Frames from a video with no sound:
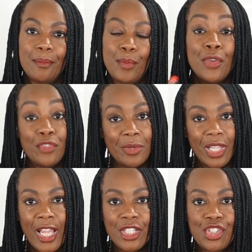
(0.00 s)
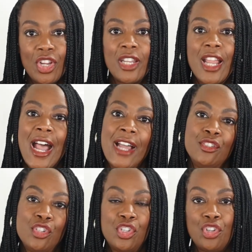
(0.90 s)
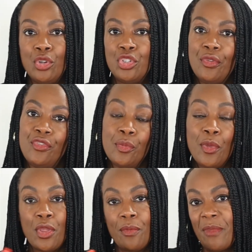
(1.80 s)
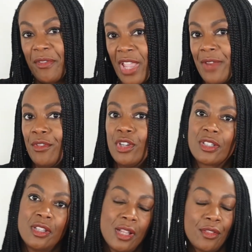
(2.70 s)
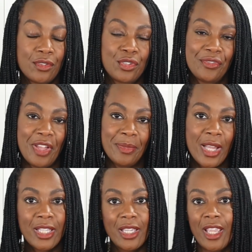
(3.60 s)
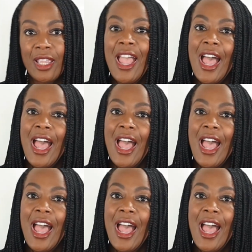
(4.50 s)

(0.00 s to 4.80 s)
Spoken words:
perfume collection and just showed you some of my favourites and the stuff that I'm liking,